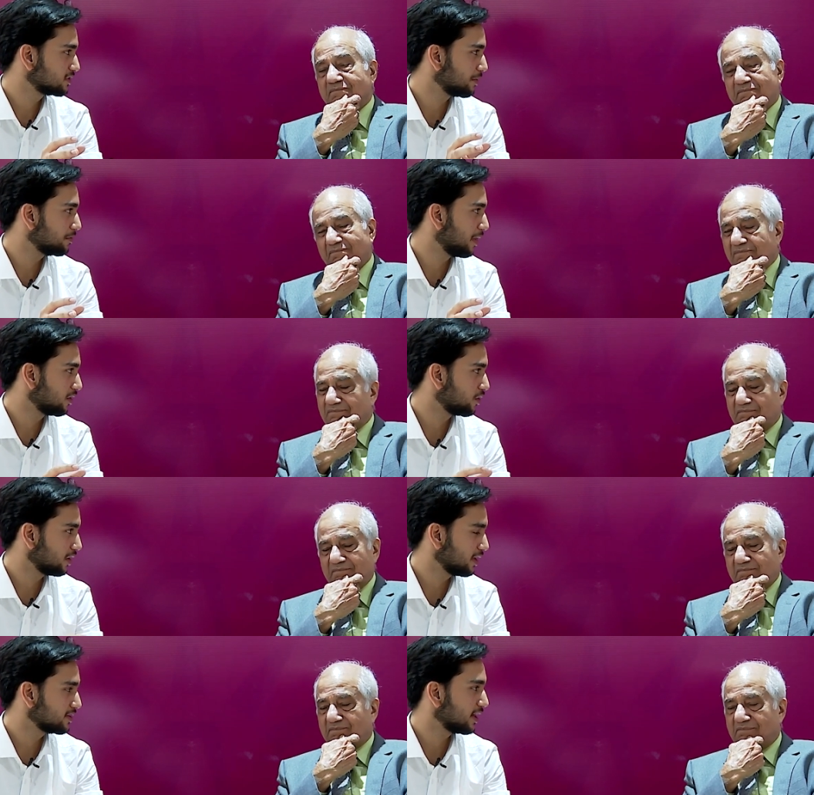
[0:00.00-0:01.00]
Speaker 1: some
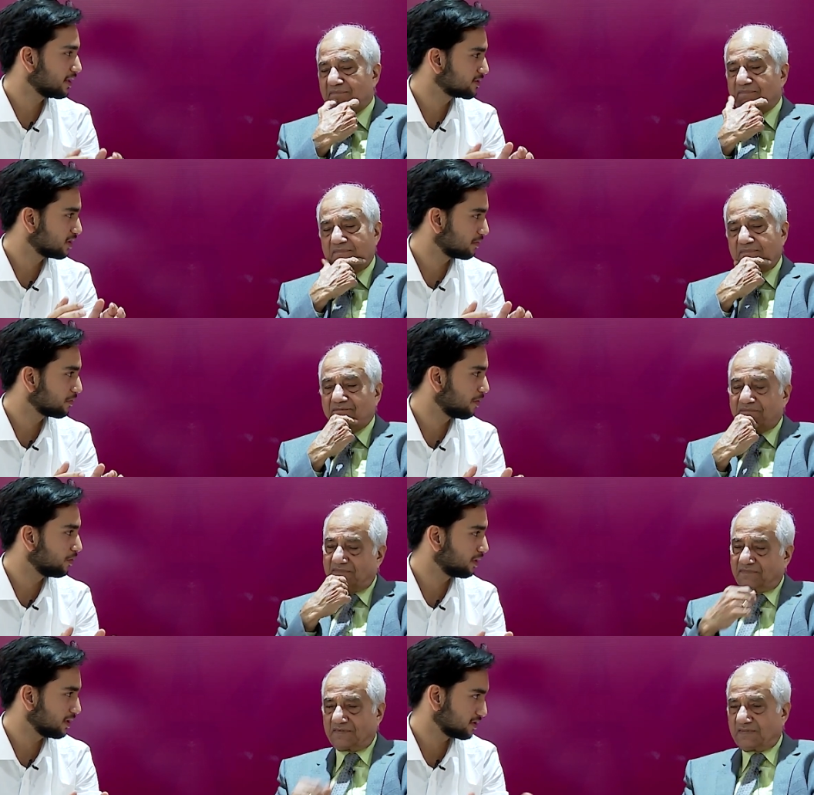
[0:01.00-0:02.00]
minorities and some
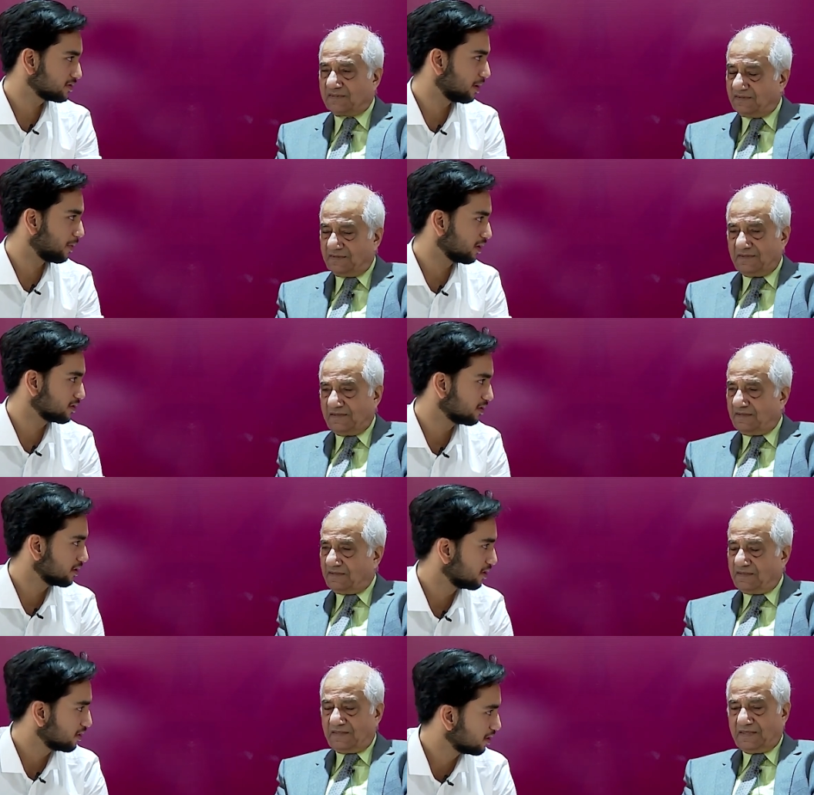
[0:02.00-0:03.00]
communities apart
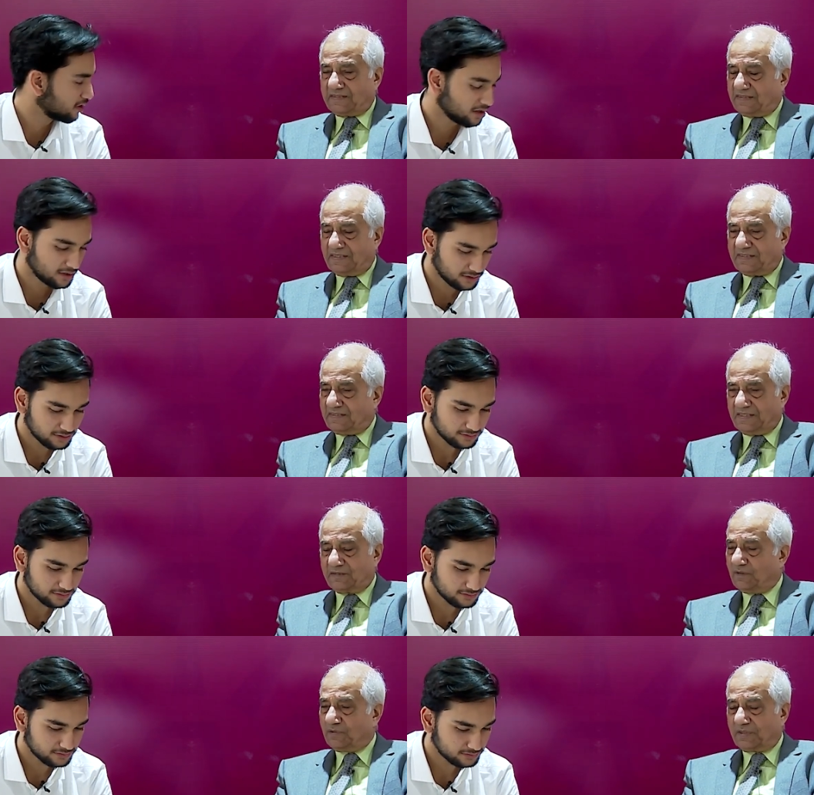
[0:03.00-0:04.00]
Speaker 2: that, that's
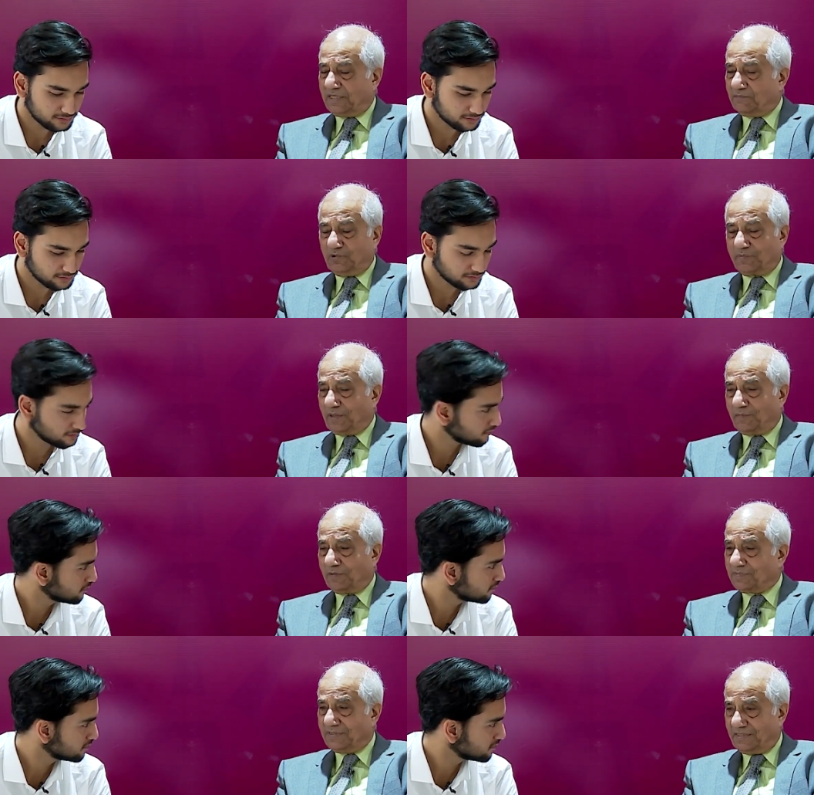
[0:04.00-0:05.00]
going to create more
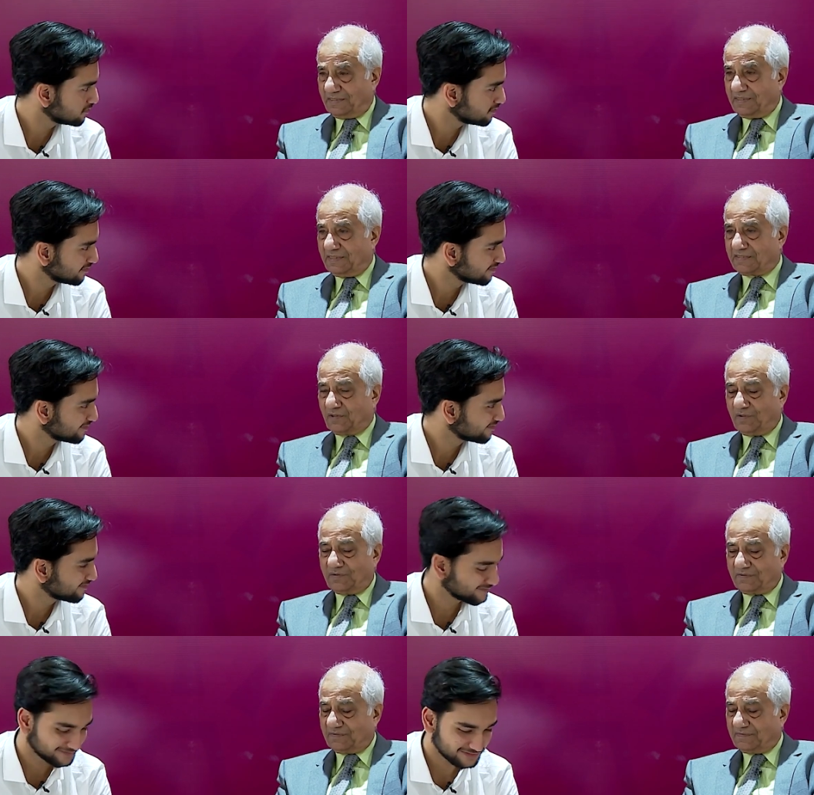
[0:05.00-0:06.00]
problems than it solved.
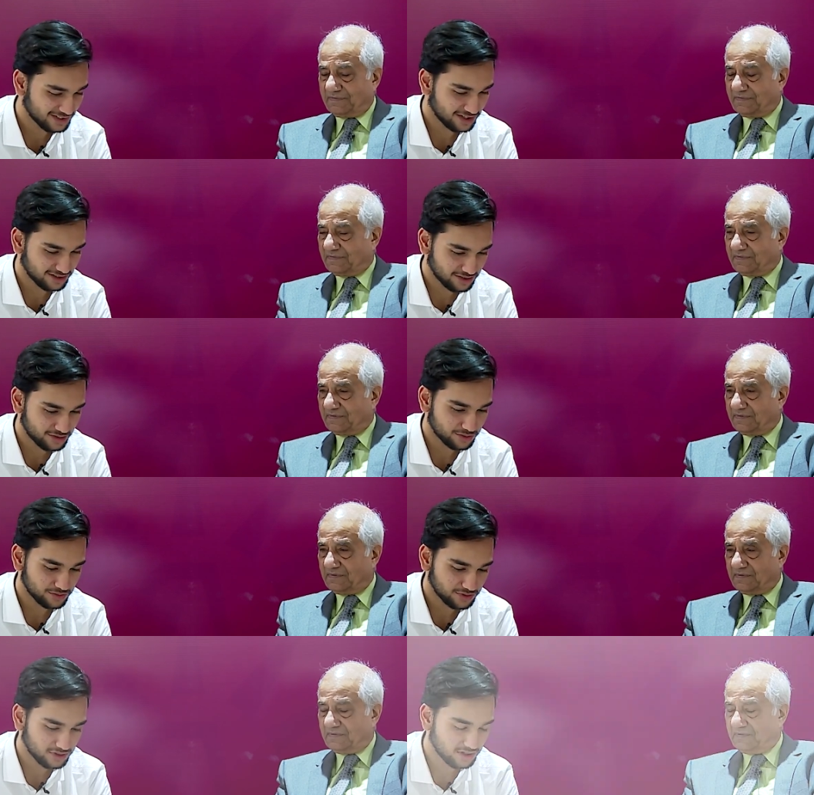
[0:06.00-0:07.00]
Speaker 1: Okay, true.